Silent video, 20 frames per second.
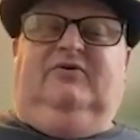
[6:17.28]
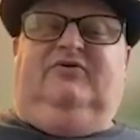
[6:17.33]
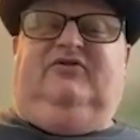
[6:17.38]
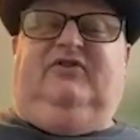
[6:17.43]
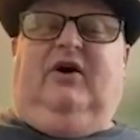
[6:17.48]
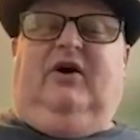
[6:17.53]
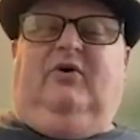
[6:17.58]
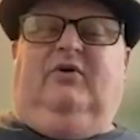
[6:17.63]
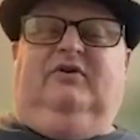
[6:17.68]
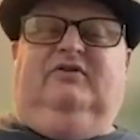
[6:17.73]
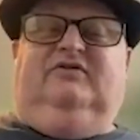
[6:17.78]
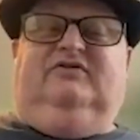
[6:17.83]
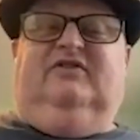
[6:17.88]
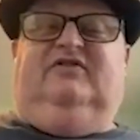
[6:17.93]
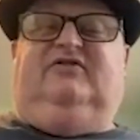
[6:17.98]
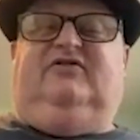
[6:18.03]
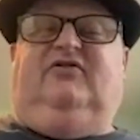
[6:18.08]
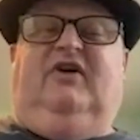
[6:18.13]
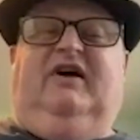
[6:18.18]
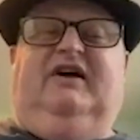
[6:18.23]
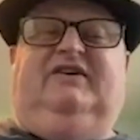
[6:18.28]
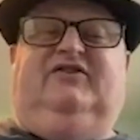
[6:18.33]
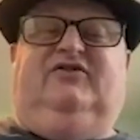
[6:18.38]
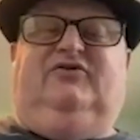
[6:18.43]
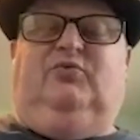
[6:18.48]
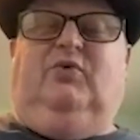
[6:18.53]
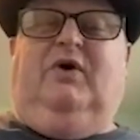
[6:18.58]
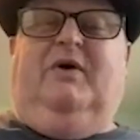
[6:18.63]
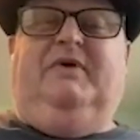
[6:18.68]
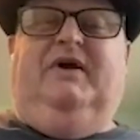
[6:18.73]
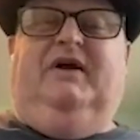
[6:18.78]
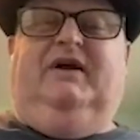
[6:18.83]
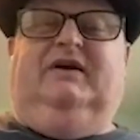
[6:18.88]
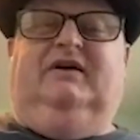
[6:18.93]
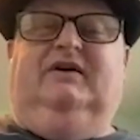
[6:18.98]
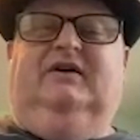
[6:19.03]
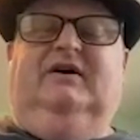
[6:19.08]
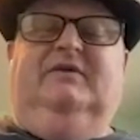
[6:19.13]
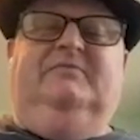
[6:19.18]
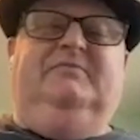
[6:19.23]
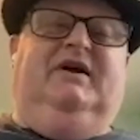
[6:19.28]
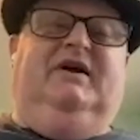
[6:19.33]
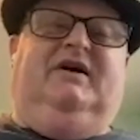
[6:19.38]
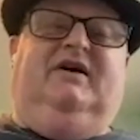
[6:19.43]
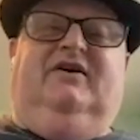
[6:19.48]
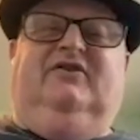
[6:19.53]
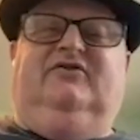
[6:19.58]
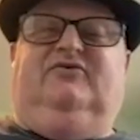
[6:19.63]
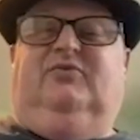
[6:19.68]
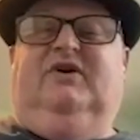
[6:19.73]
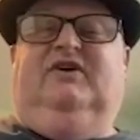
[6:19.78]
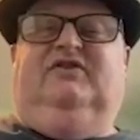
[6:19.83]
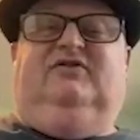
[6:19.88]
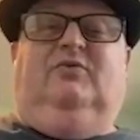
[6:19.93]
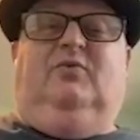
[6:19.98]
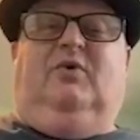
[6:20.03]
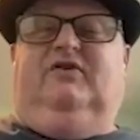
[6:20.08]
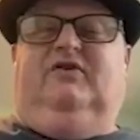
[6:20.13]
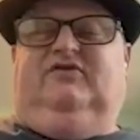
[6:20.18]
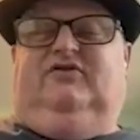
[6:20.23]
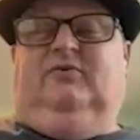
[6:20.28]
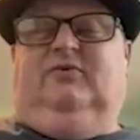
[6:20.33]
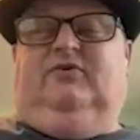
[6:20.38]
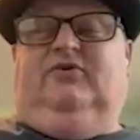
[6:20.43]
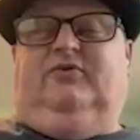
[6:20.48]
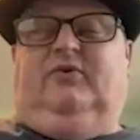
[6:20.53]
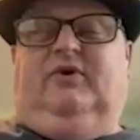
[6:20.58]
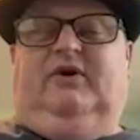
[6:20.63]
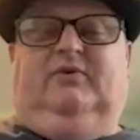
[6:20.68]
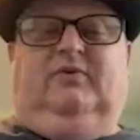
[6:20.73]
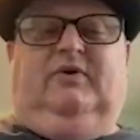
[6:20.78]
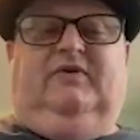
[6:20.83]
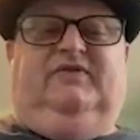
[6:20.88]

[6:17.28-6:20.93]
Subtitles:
Sarah dislikes swimming because reason 1, 2, and 3.